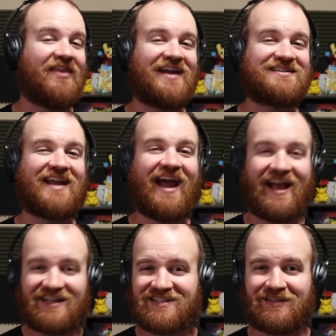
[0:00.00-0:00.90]
that's an
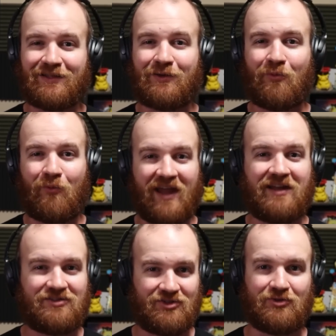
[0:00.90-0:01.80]
excellent
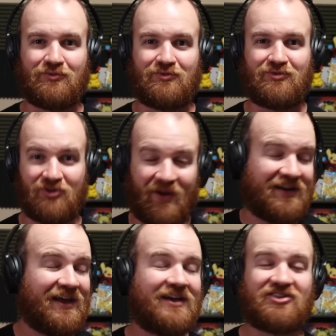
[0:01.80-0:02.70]
way to do
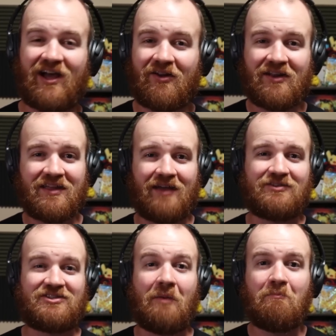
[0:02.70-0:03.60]
it. Shout out
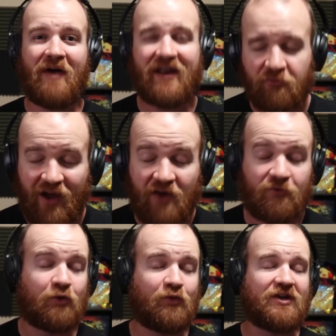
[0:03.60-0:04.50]
again to Medify
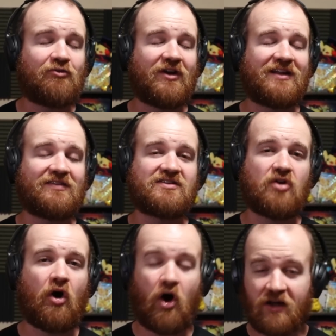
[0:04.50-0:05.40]
for only creating
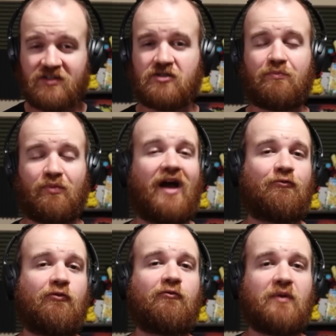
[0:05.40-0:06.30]
this awesome
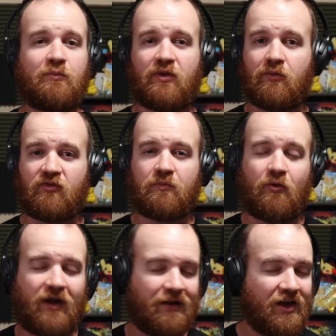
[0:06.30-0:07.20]
platform for people to be able to
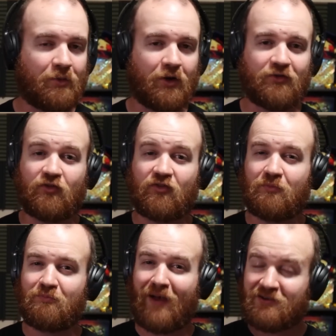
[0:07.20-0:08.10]
support on, but also
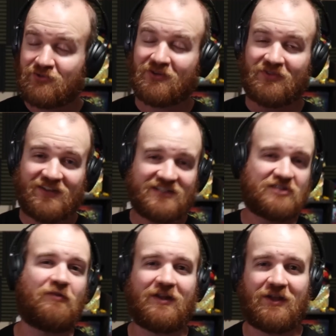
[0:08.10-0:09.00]
sponsoring
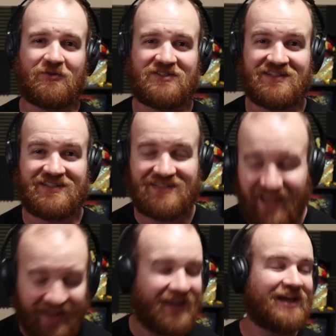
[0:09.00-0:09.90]
this video
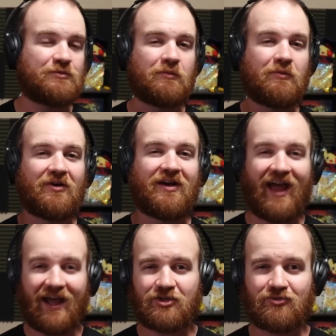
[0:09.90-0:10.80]
today to promote it
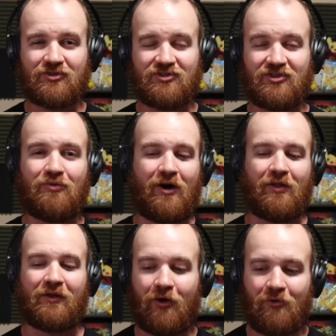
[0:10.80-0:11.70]
extra to you
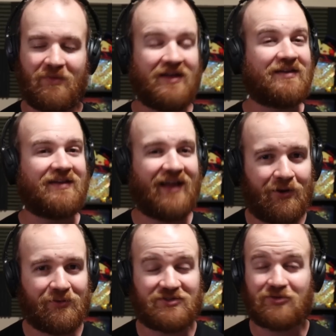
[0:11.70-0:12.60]
all at home.
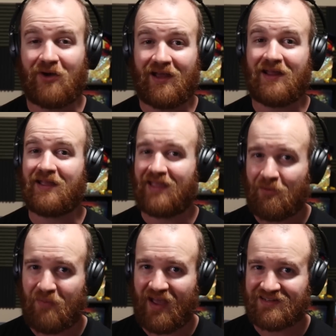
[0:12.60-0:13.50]
Now, let's go ahead and
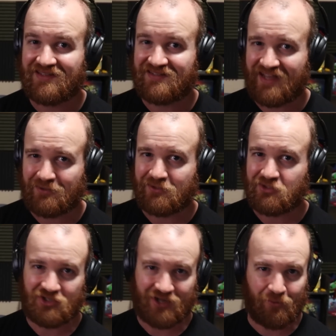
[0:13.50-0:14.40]
get back to the deck
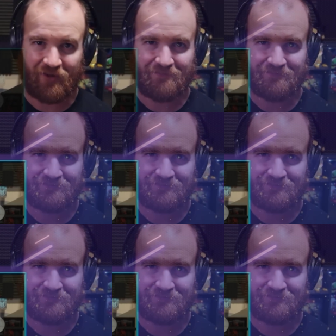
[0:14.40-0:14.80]
list, shall we?